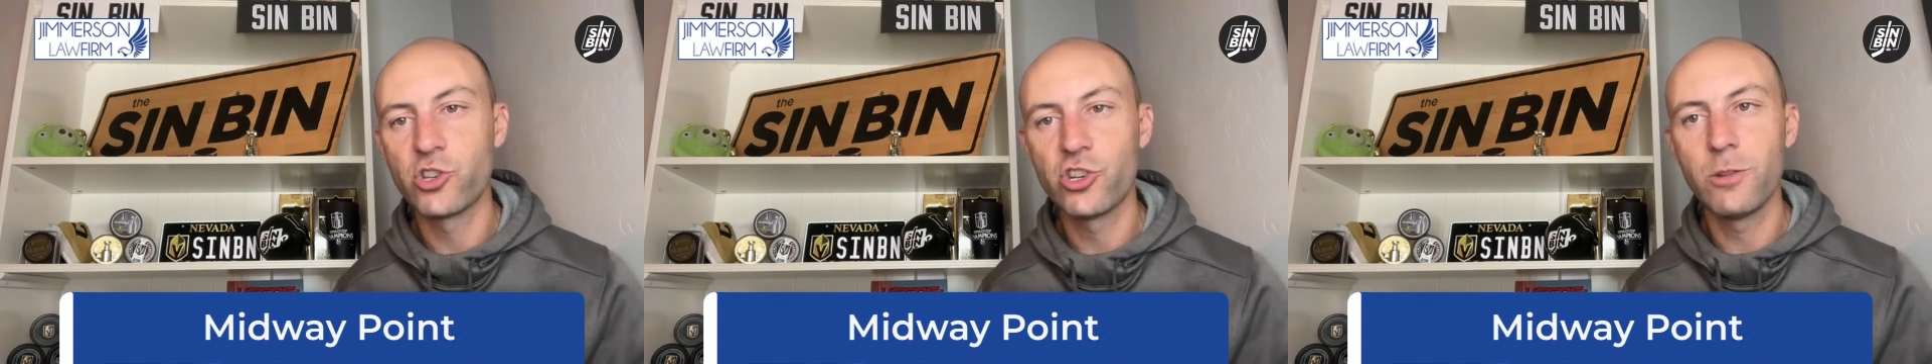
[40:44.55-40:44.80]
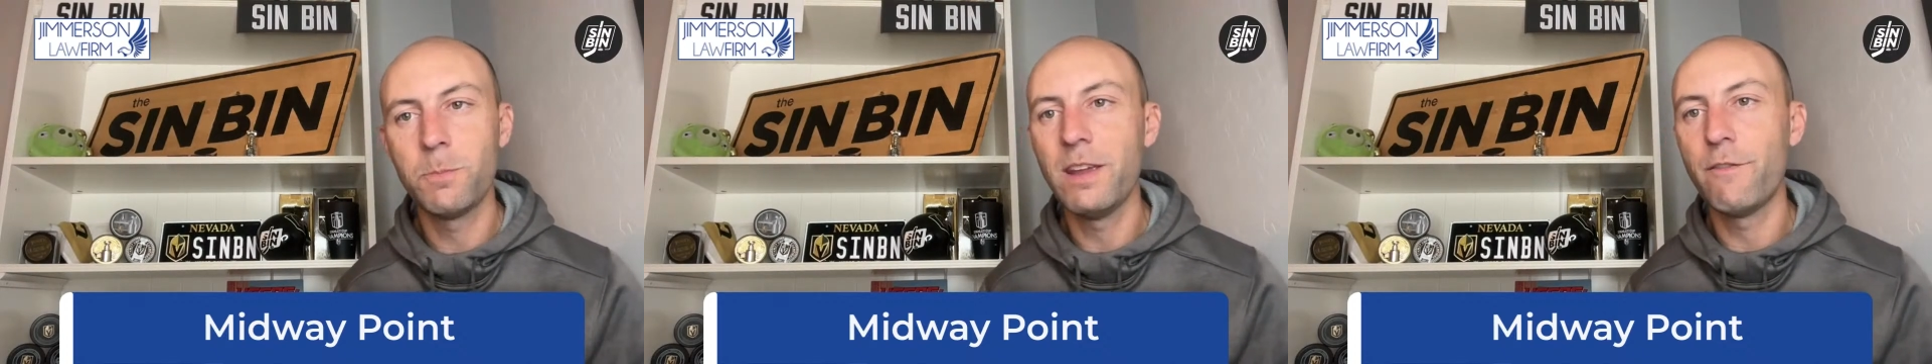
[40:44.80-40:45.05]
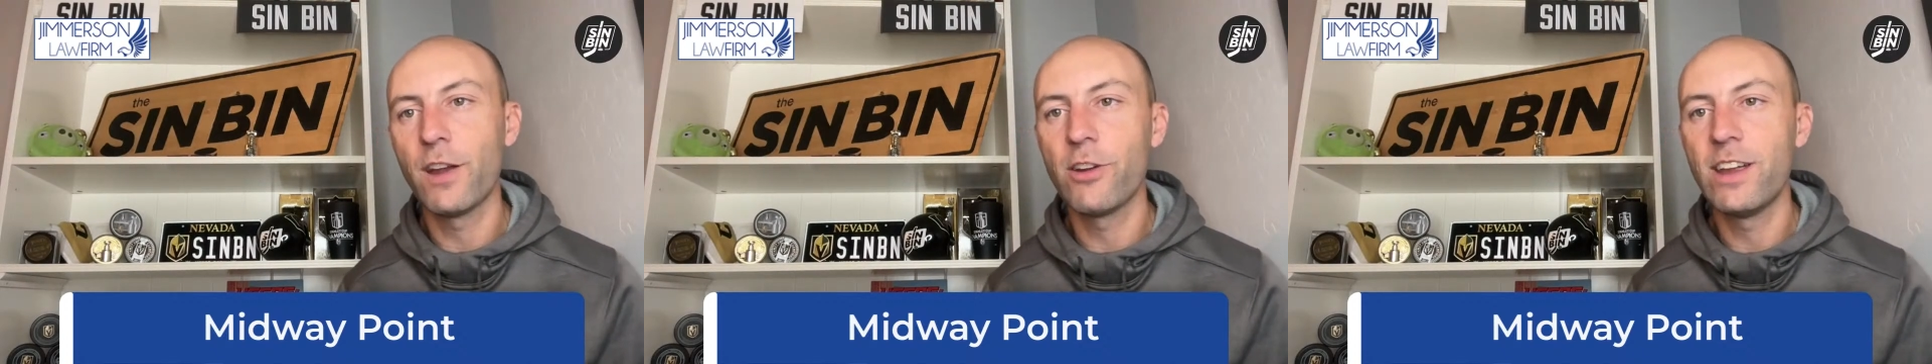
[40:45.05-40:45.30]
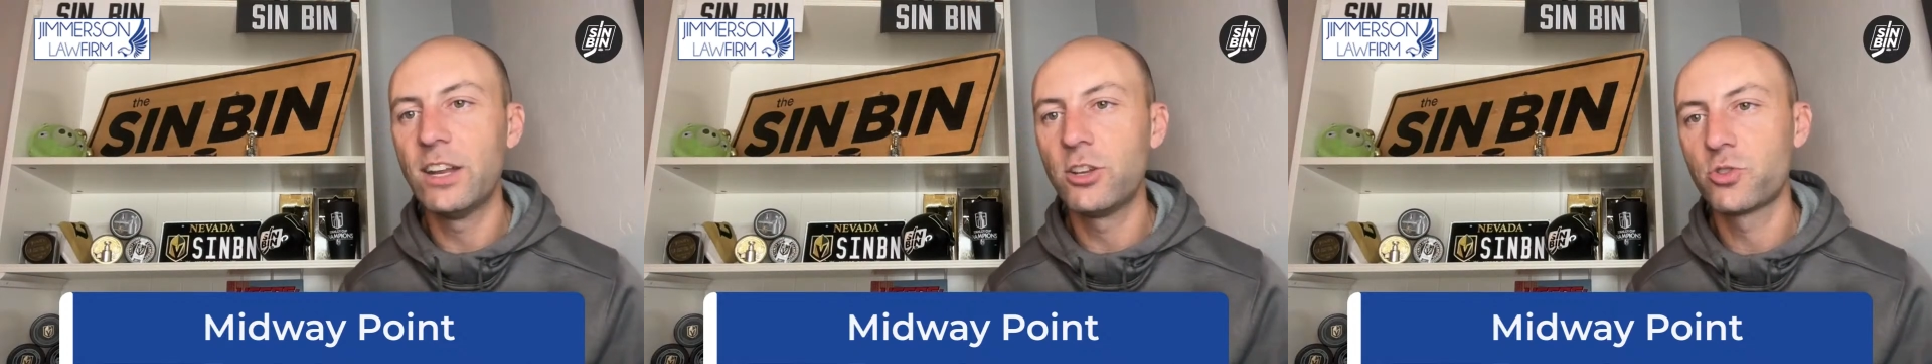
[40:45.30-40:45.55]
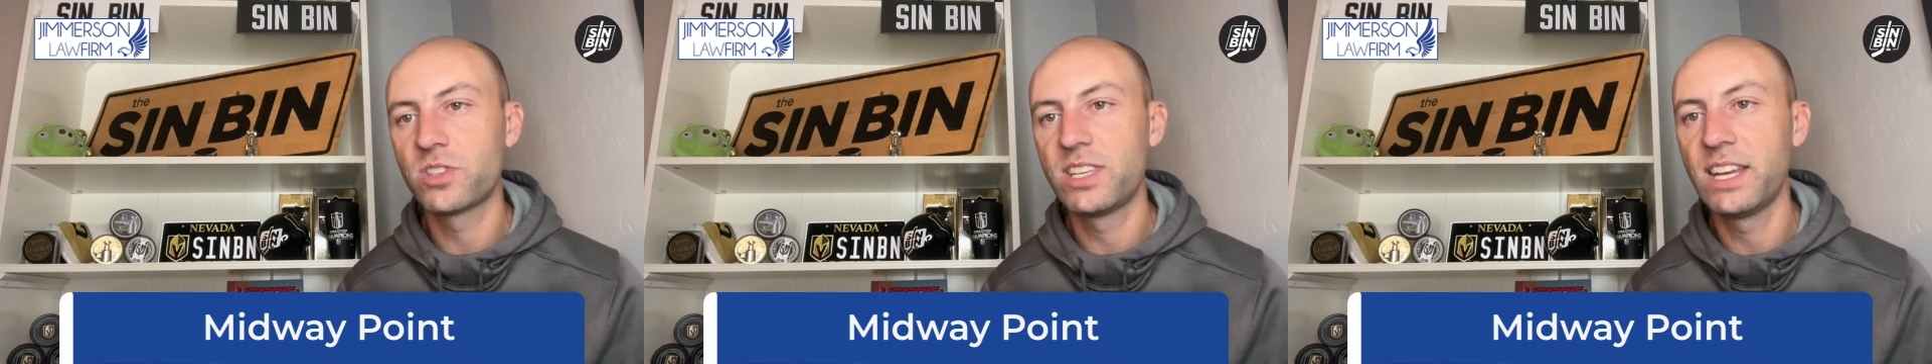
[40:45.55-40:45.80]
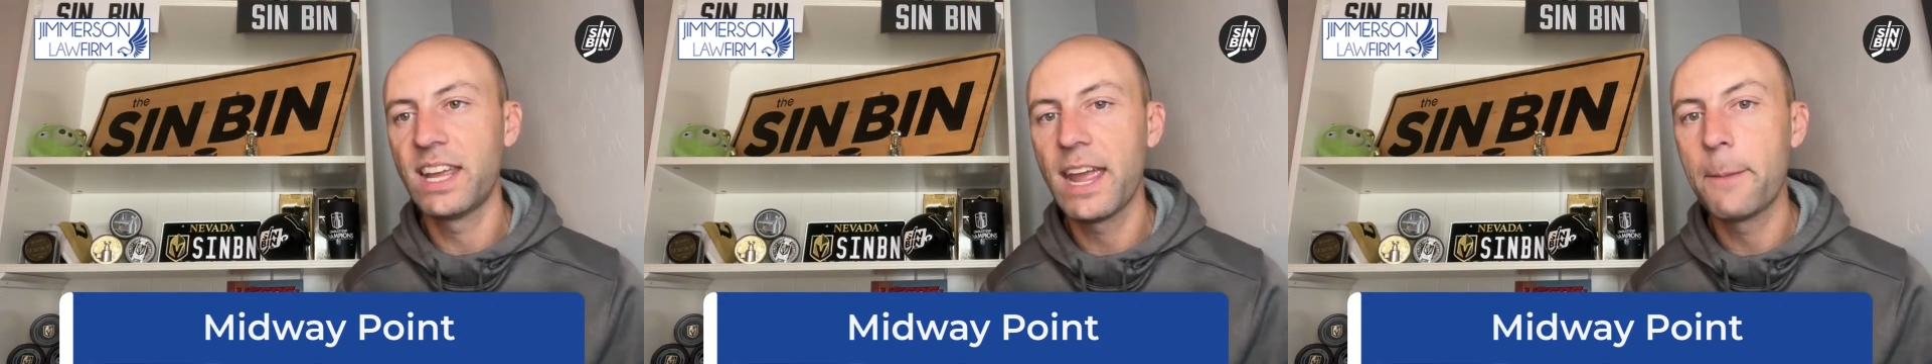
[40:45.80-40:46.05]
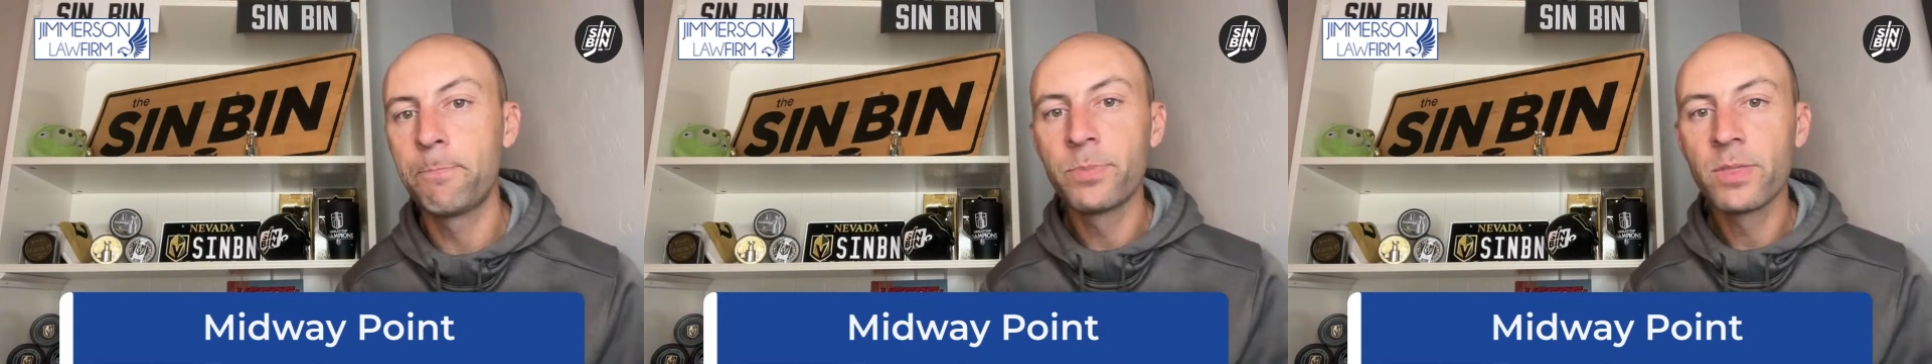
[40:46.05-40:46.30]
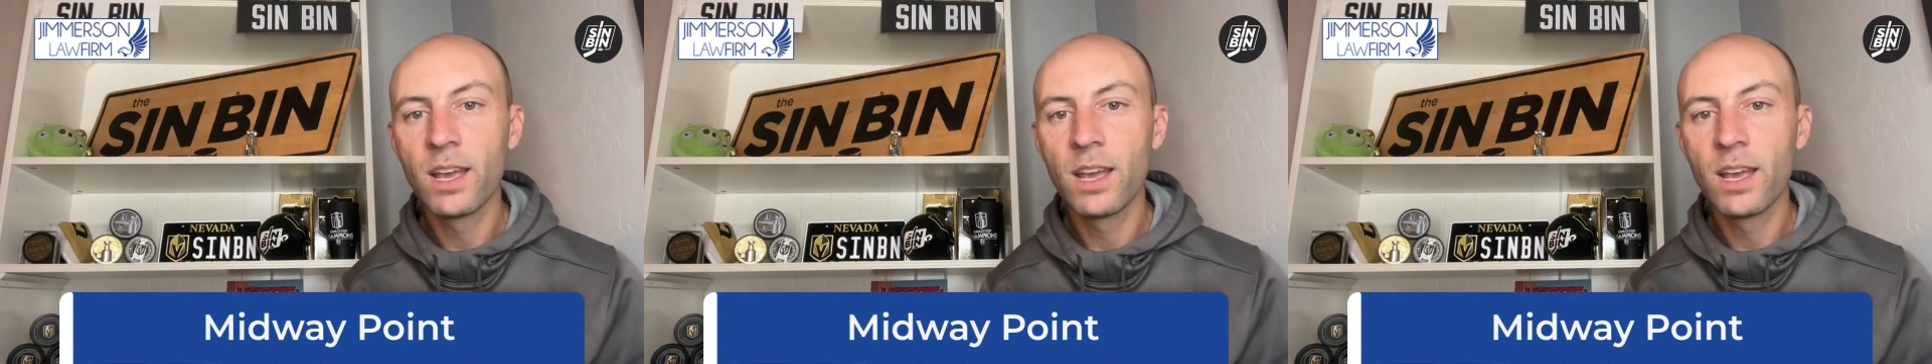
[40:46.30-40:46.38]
Should be a very interesting game.